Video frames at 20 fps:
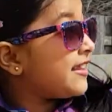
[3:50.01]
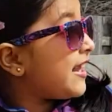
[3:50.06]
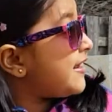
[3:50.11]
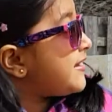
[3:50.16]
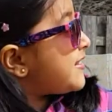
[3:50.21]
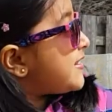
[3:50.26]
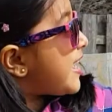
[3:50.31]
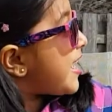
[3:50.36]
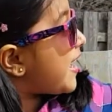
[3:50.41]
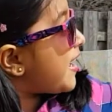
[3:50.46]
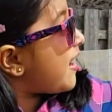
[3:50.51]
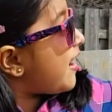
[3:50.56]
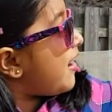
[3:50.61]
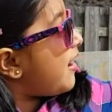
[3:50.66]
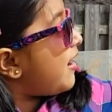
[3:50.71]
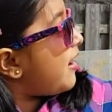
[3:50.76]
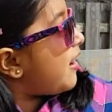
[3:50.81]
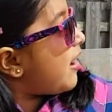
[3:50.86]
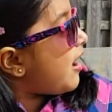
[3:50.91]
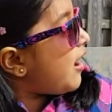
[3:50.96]
let's take
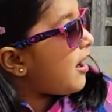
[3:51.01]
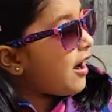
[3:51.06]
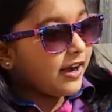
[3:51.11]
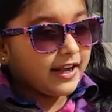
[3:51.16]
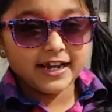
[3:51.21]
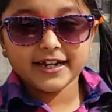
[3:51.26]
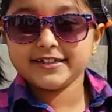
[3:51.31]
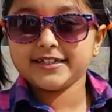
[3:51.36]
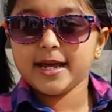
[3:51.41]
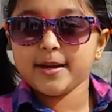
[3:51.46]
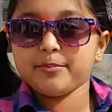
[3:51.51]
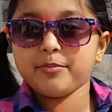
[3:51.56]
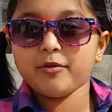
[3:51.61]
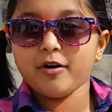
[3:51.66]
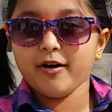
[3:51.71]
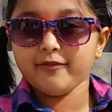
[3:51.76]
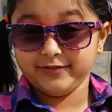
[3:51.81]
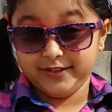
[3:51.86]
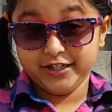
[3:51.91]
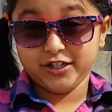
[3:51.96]
an example
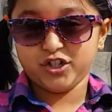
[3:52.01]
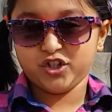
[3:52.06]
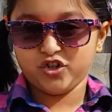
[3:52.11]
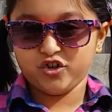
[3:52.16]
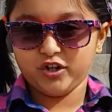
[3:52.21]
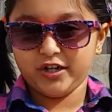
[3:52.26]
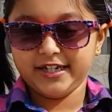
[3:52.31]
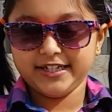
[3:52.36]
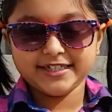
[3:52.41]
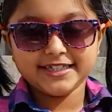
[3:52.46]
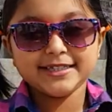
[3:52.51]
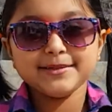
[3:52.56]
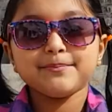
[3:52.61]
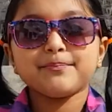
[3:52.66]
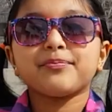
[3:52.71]
of these trees.